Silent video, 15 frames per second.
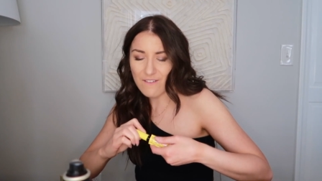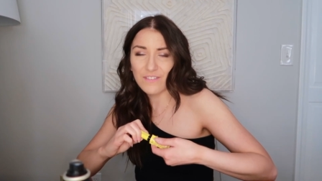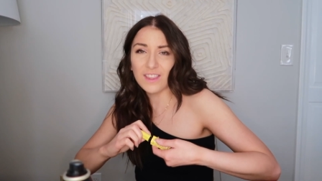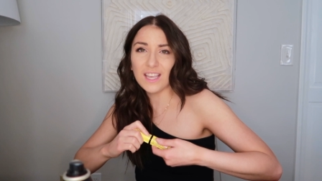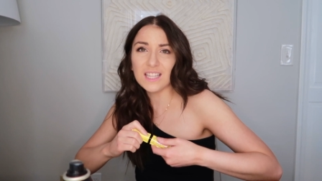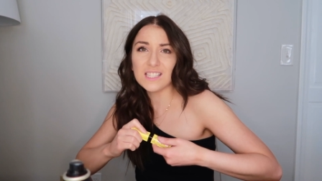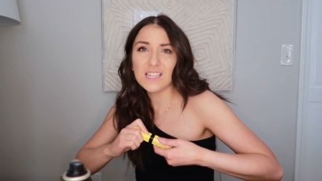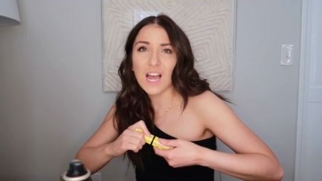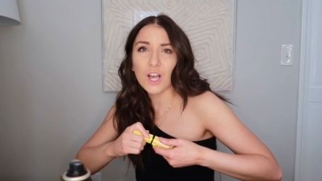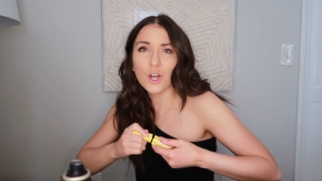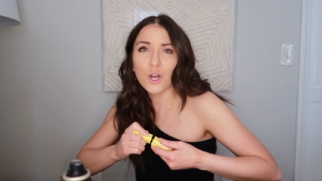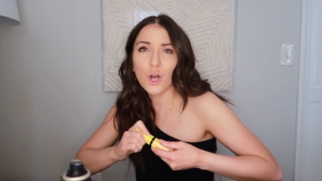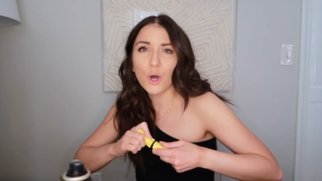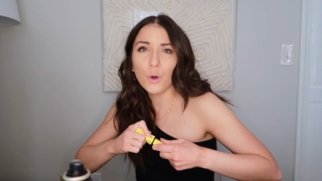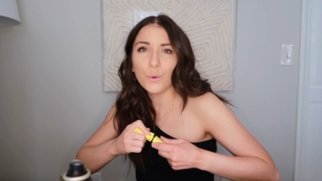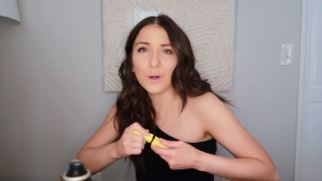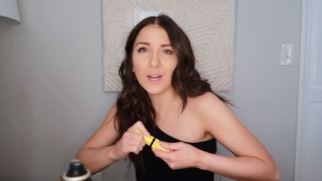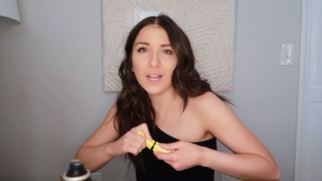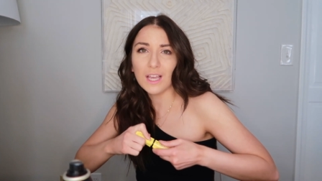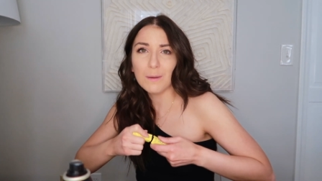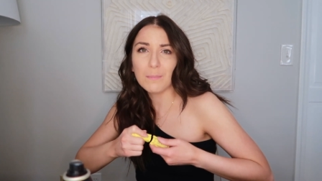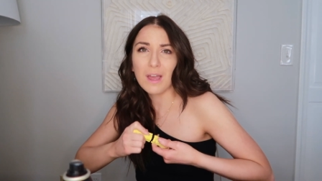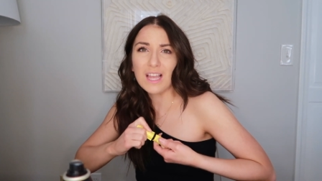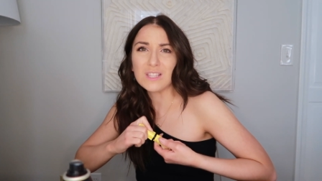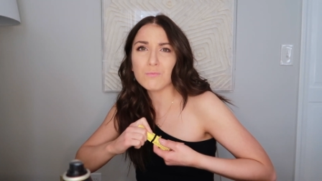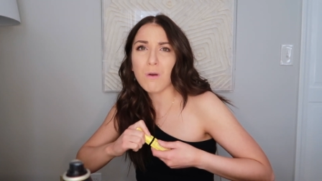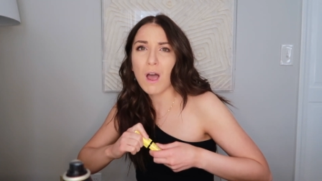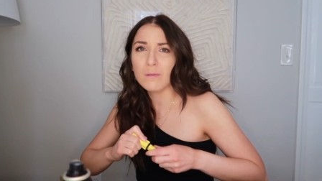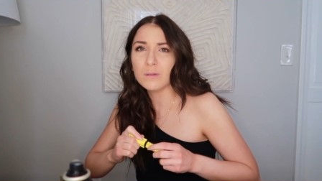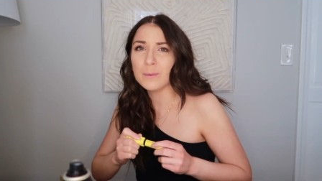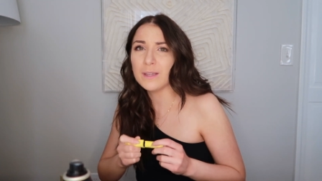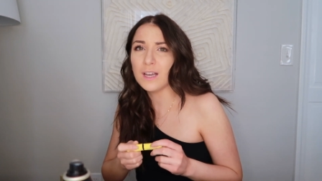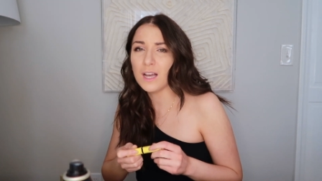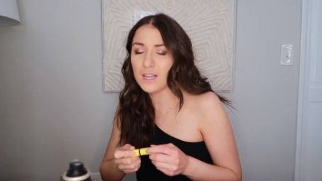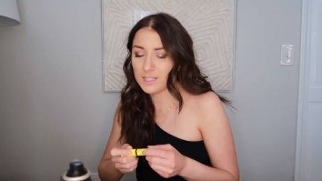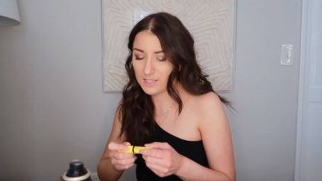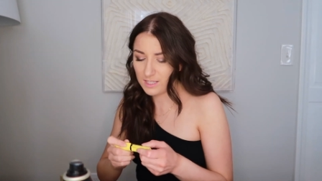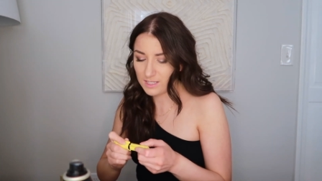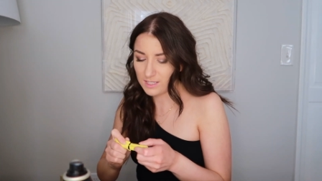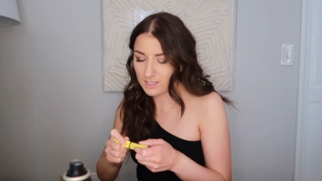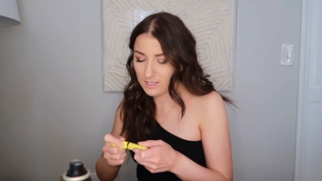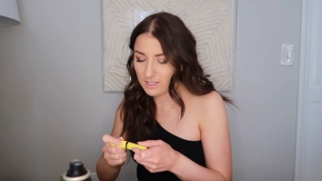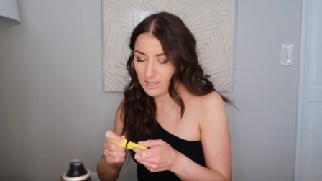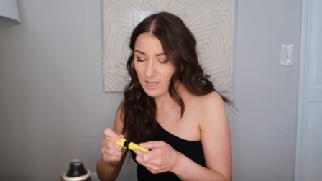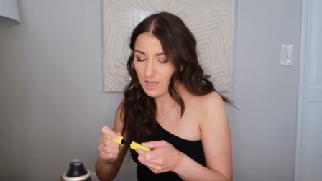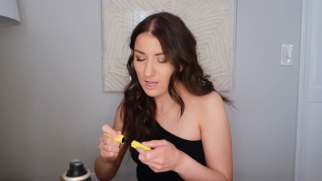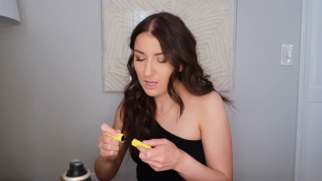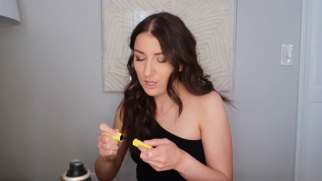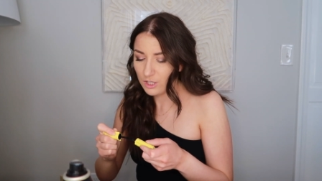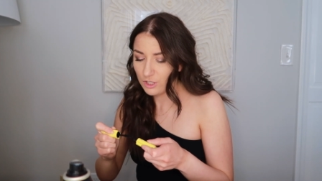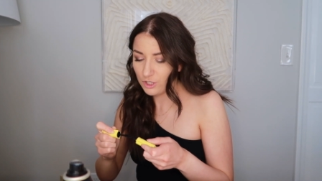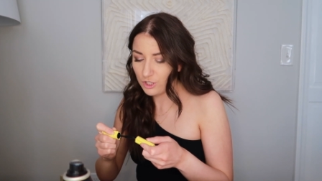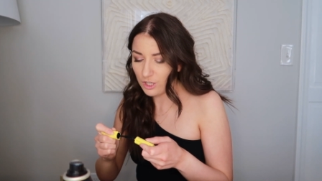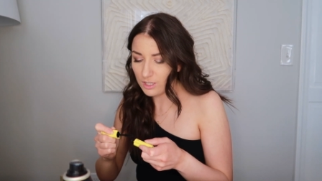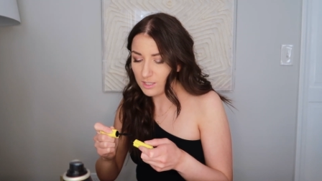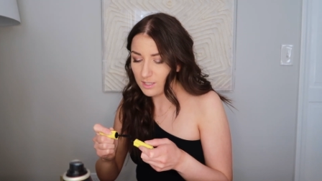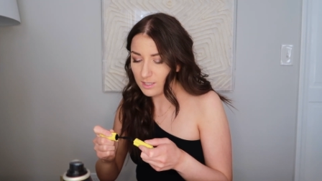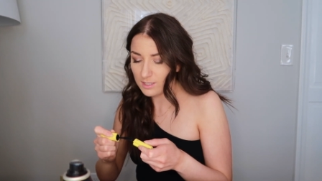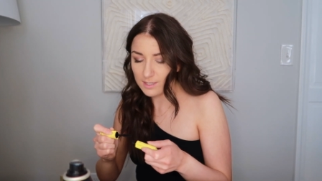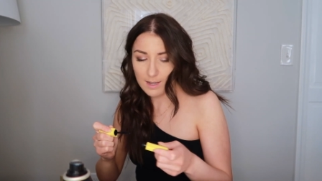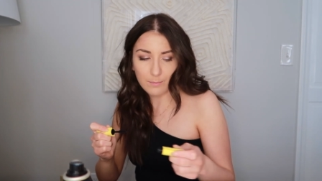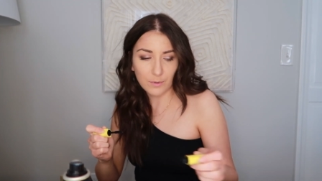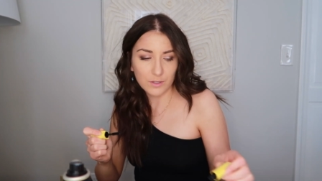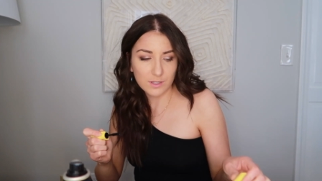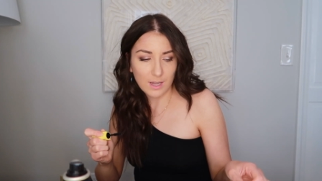I feel like it's not coating, but it's probably because this is just the sample